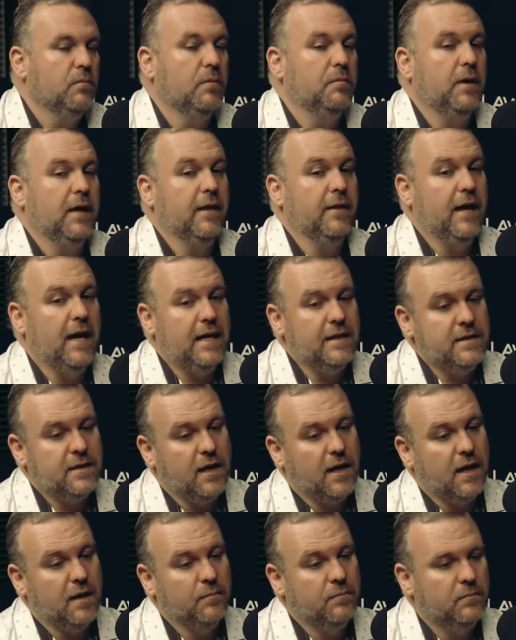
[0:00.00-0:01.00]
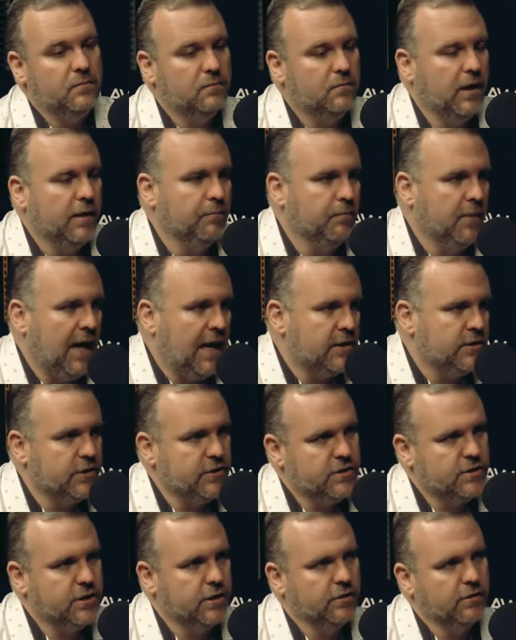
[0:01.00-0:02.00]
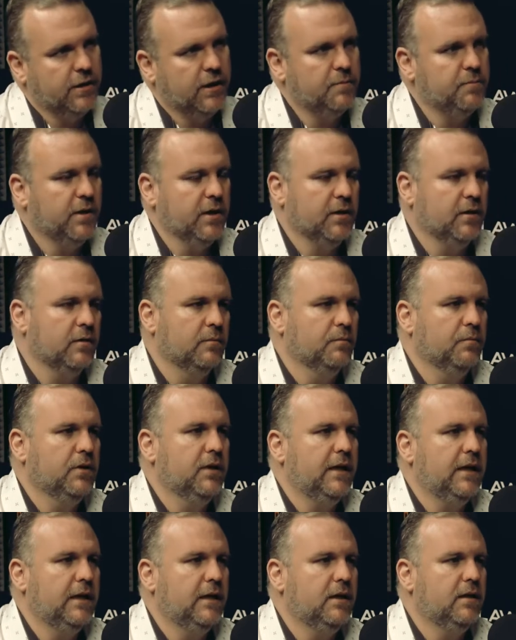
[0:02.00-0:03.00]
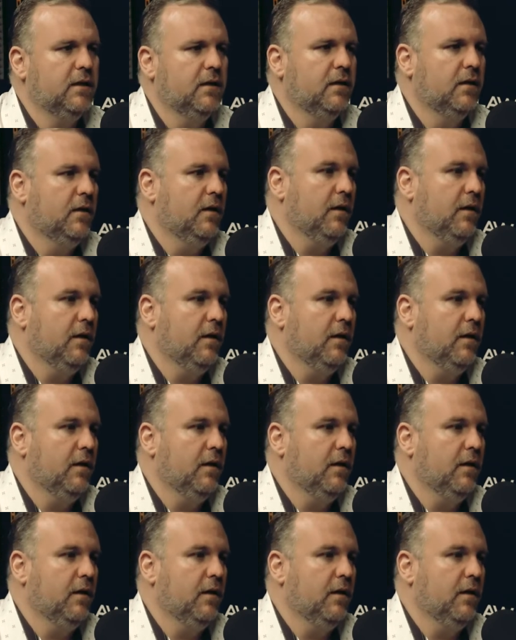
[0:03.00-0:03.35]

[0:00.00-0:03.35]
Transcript: by that time, my master's degree had been completed.